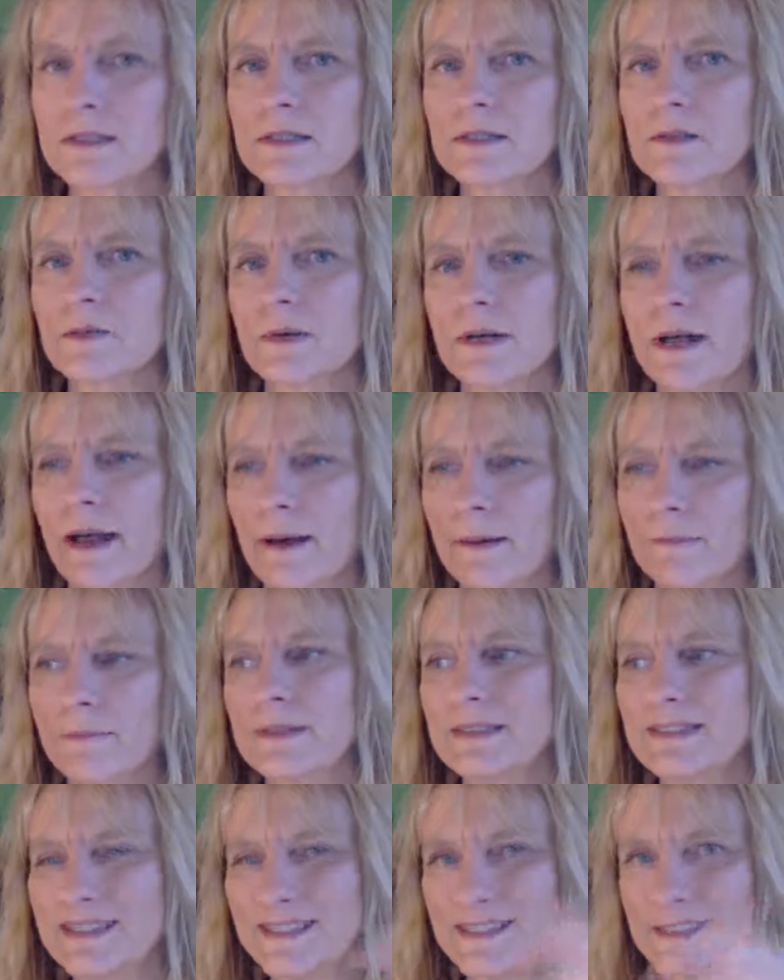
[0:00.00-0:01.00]
it's what
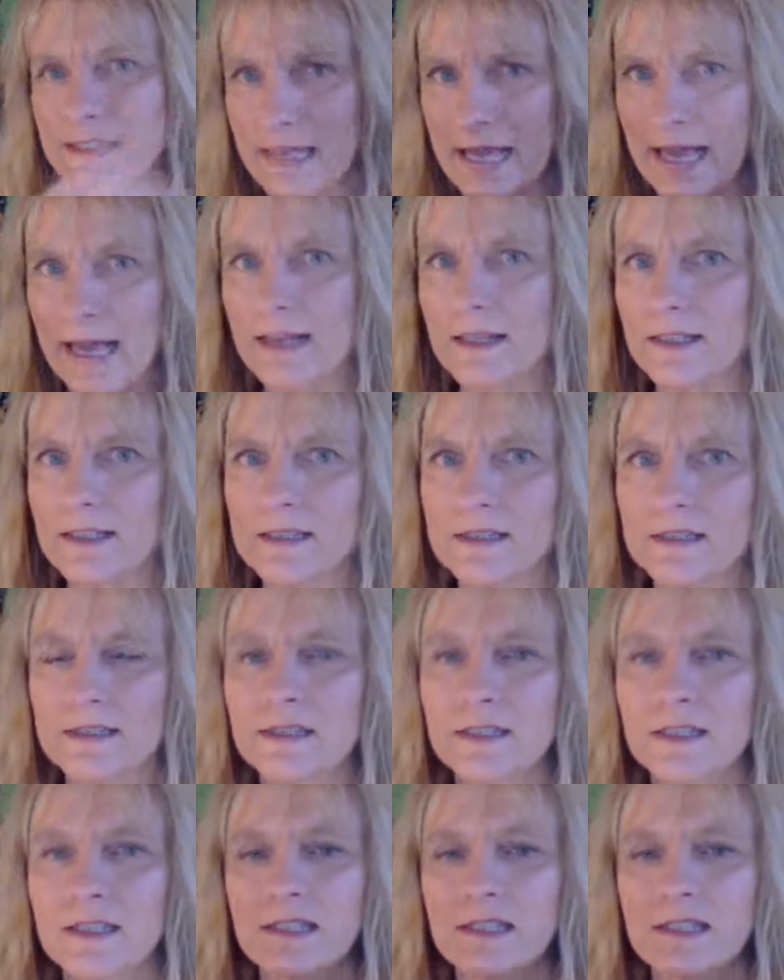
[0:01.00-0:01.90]
happens next.